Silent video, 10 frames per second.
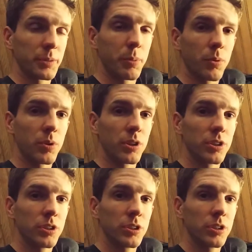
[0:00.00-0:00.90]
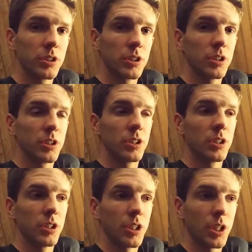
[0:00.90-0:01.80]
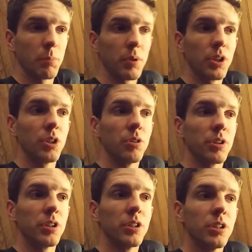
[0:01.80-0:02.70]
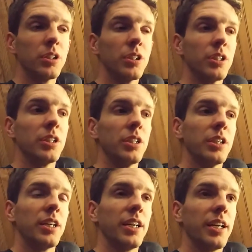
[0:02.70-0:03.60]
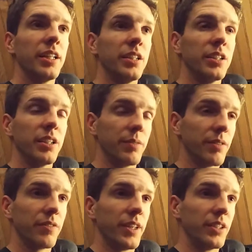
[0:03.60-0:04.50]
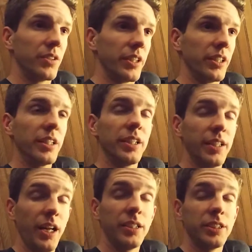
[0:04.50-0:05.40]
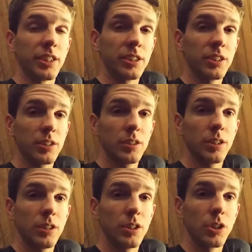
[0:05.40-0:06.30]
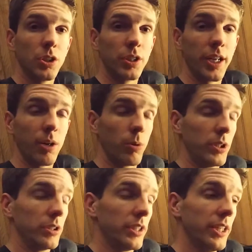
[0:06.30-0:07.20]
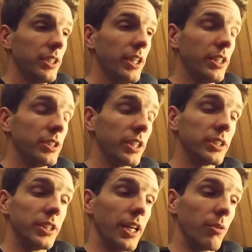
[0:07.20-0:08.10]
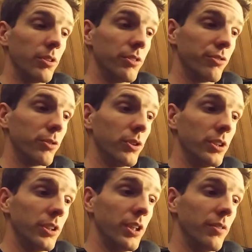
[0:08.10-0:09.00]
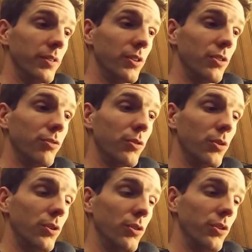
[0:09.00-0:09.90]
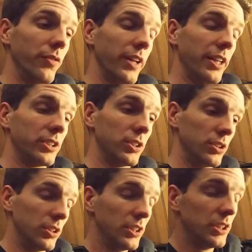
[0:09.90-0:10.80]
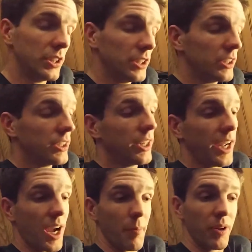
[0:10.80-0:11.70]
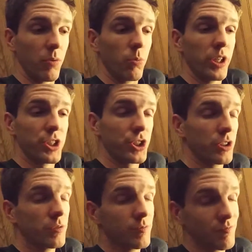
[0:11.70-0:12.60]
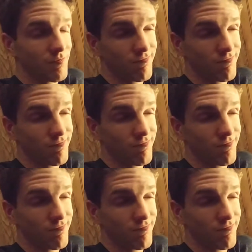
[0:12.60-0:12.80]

export, upload, and then leave it finally. That takes a good hour. It takes an hour for all of that to happen, which